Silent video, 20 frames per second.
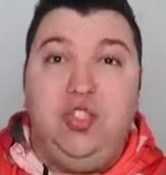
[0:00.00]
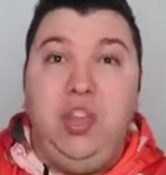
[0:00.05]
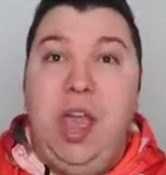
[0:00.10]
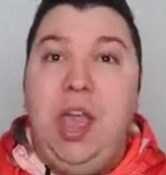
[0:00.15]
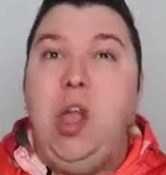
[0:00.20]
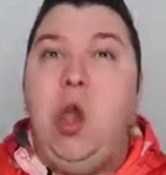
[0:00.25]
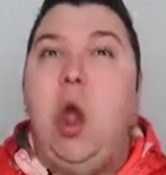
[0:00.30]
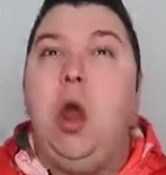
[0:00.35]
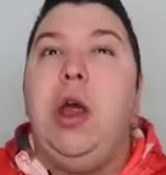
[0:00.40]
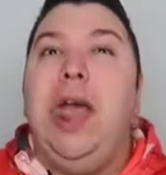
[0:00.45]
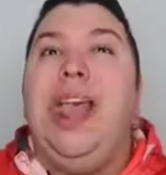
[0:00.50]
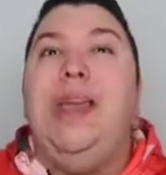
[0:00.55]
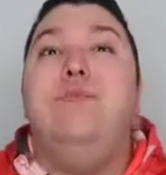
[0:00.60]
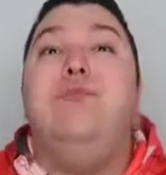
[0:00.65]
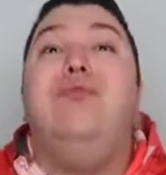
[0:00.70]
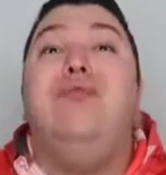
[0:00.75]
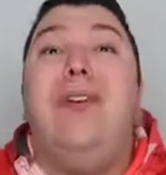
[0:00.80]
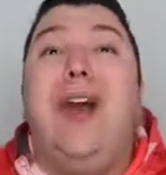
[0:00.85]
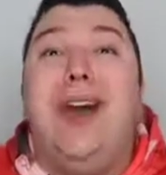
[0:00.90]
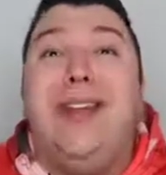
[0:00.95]
They are a
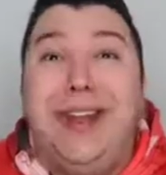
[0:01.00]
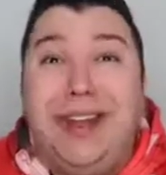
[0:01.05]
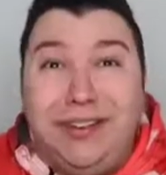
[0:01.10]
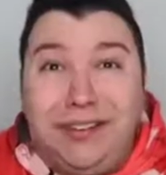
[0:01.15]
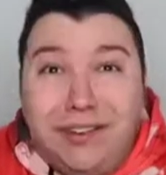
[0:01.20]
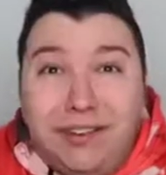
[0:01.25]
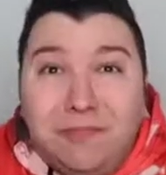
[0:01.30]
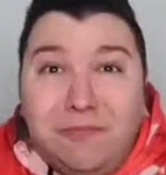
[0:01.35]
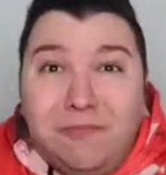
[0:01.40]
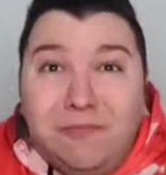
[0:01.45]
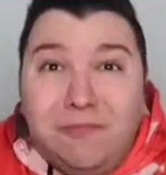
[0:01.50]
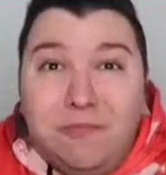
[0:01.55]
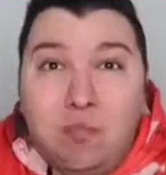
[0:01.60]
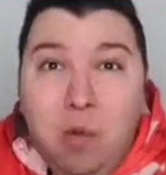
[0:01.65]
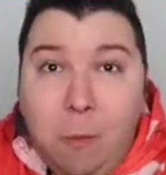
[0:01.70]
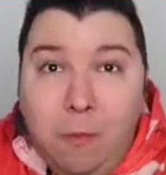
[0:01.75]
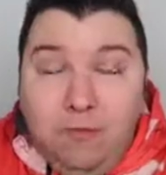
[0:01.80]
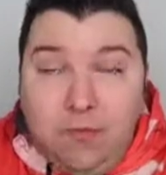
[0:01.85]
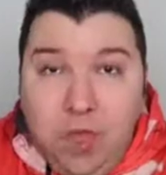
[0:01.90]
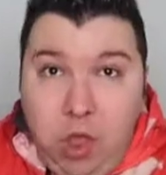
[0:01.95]
product
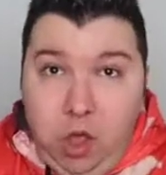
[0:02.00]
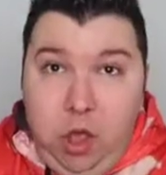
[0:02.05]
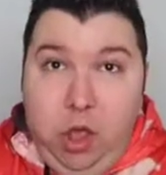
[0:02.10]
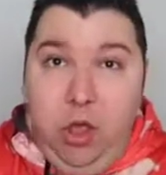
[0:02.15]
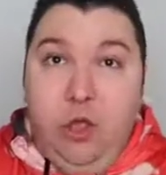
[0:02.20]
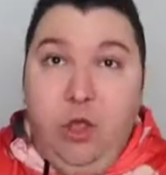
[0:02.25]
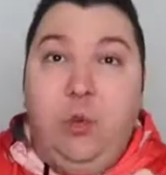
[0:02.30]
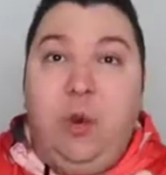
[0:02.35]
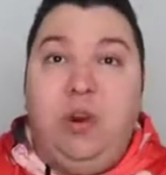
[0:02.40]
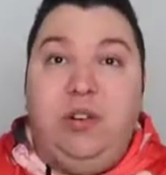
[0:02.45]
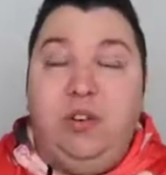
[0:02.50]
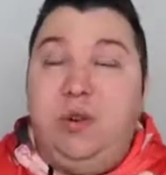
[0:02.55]
who are